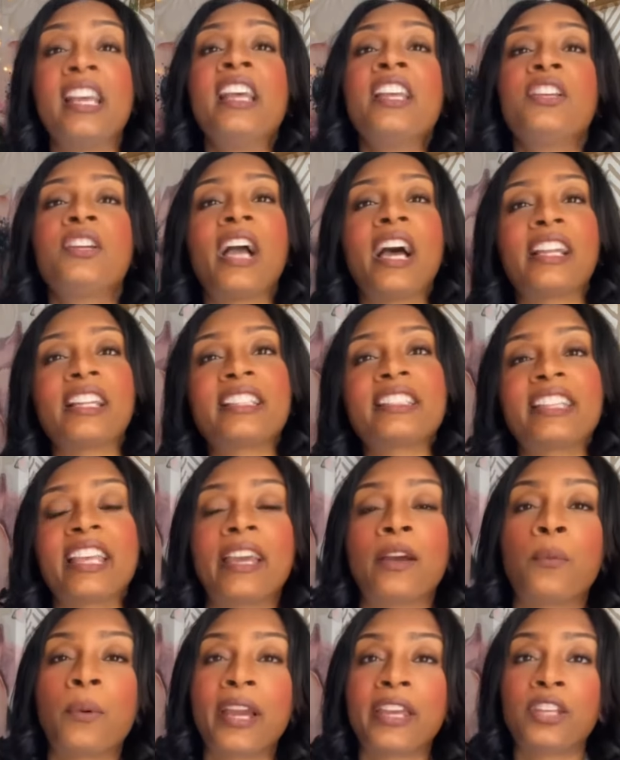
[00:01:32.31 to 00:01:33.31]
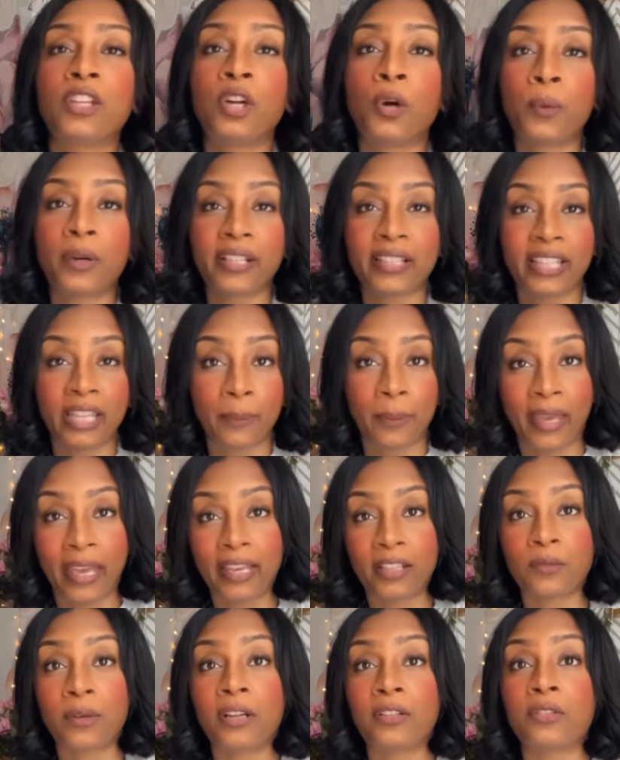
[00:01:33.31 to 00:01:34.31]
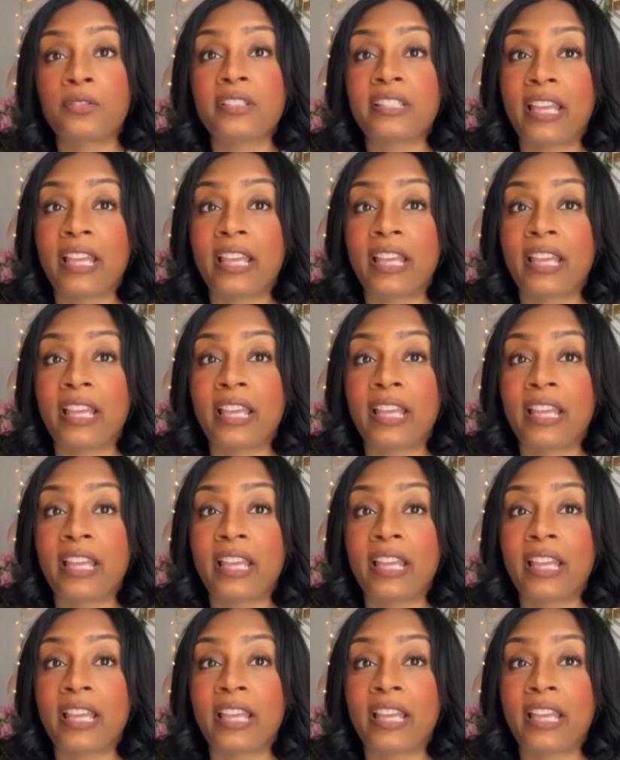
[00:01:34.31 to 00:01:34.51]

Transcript: You got to stay away. You don't want to keep hanging around those